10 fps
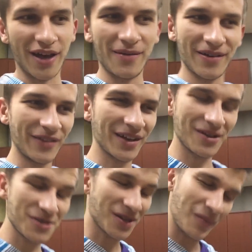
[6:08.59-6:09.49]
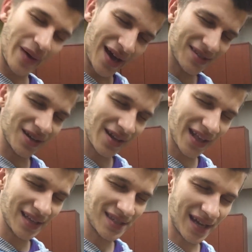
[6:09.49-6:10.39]
I felt like I was just gonna pass out at
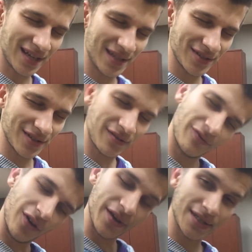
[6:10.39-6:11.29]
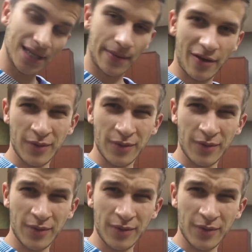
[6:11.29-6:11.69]
any second and just fall asleep.